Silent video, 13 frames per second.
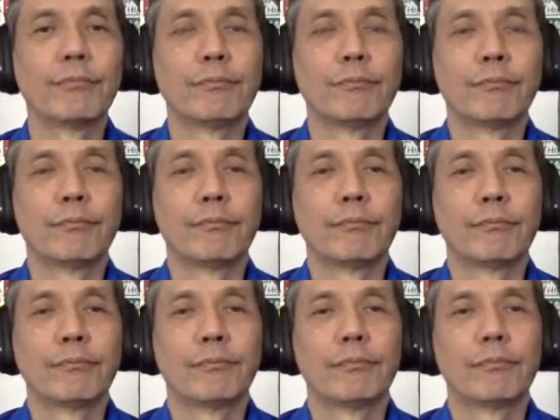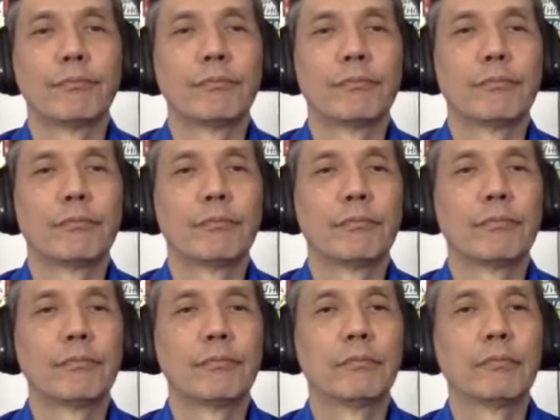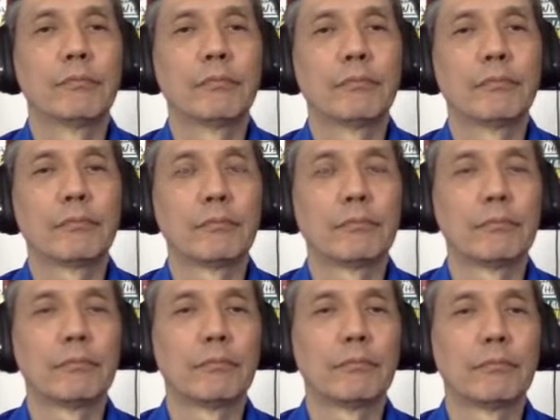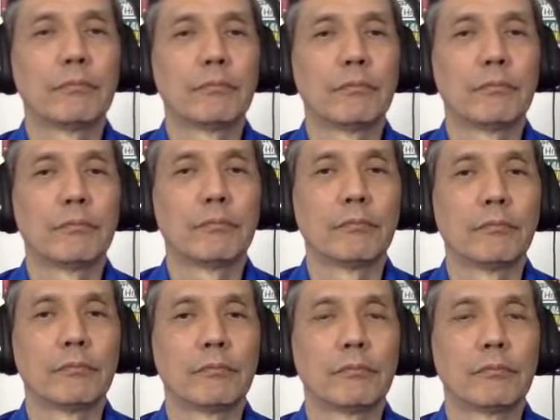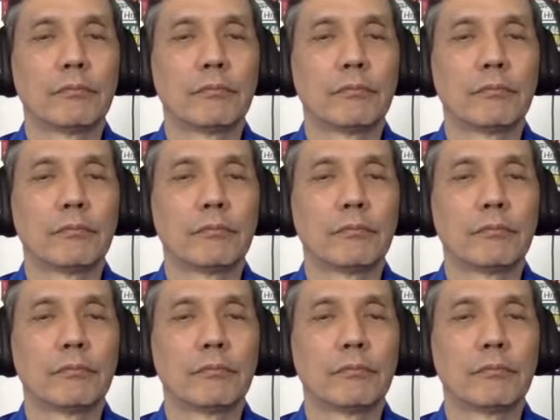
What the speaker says: The person shown says nothing.